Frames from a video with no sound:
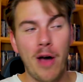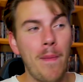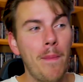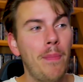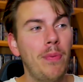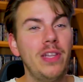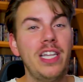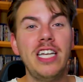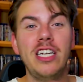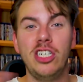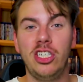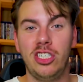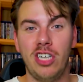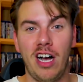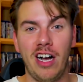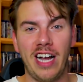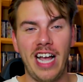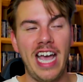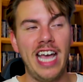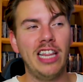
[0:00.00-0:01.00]
Complete
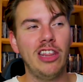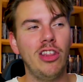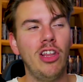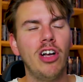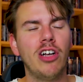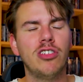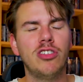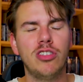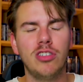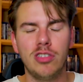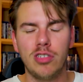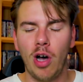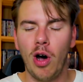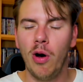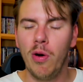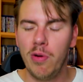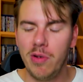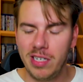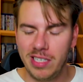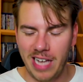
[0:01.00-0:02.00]
junk. It looks
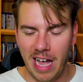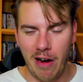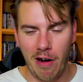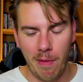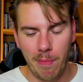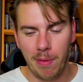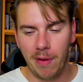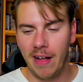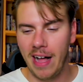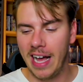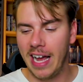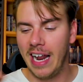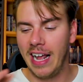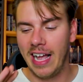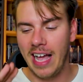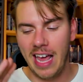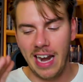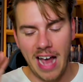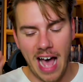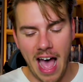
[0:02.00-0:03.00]
so terrible. And
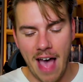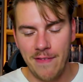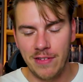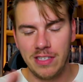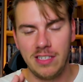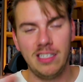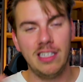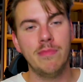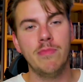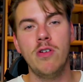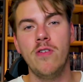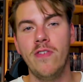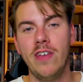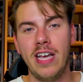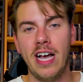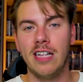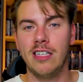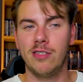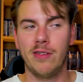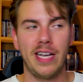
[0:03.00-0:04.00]
again, I haven't seen the movie
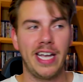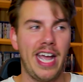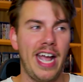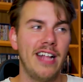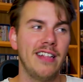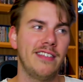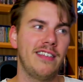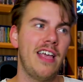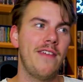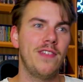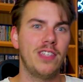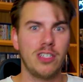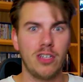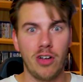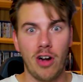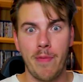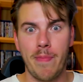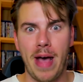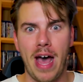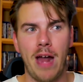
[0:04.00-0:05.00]
yet, so I can't say if it's
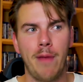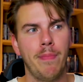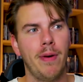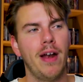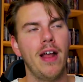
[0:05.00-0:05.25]
good or bad,